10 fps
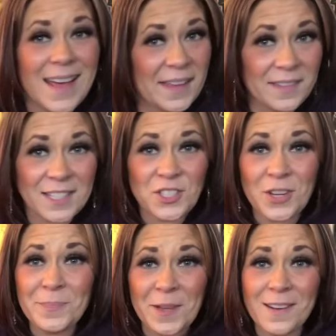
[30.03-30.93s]
And let's
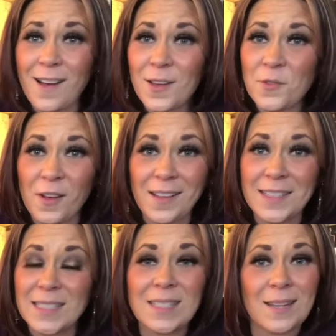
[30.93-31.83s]
jump in, Aqua,
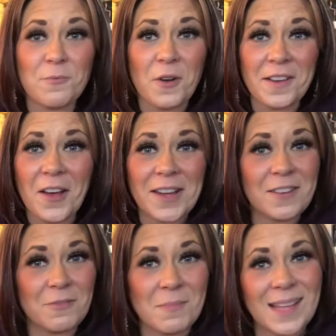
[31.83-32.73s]
and see what kind
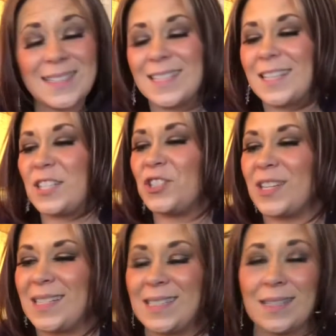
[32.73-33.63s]
of a message
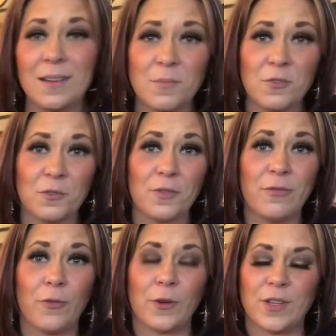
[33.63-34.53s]
needs to come through
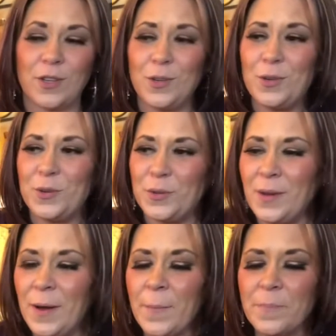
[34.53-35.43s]
for you.
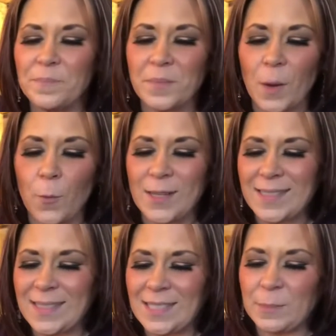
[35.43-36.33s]
What
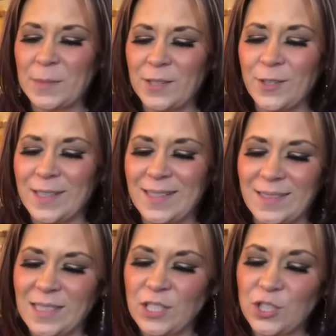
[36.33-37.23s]
does spirit
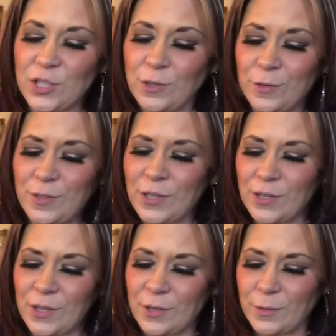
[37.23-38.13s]
need you to
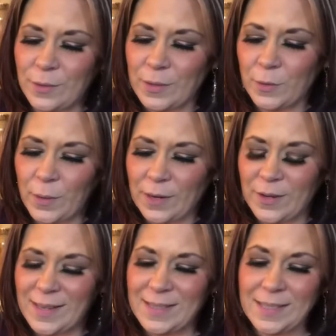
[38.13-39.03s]
know,
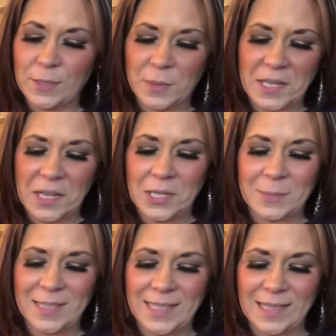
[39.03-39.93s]
Aquarius, when it
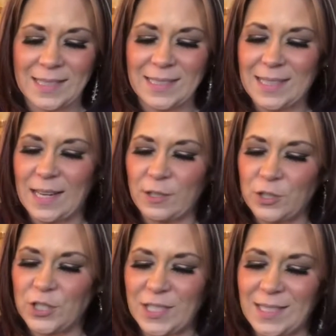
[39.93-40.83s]
comes to these
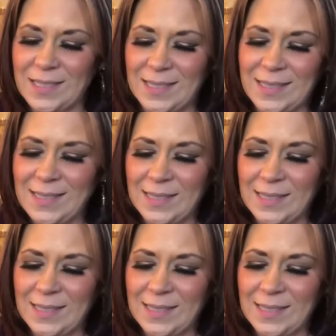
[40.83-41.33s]
energies?